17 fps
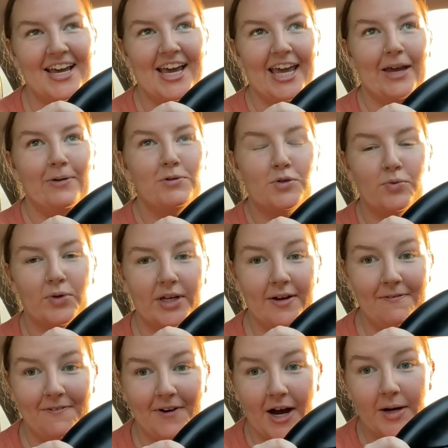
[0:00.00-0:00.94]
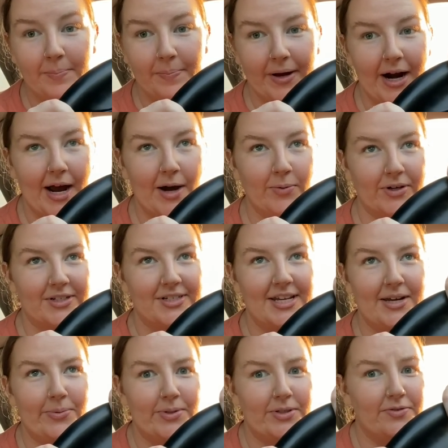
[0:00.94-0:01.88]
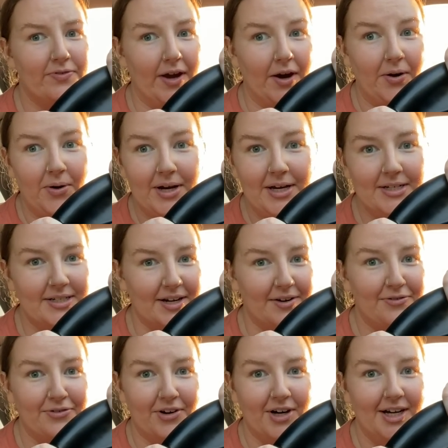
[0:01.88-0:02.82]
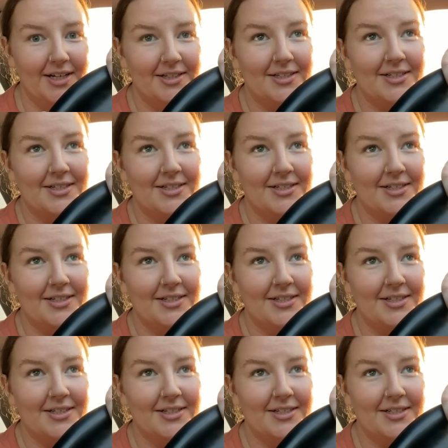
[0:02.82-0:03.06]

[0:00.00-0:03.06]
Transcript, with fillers: It was really fun, but I will say it was very different.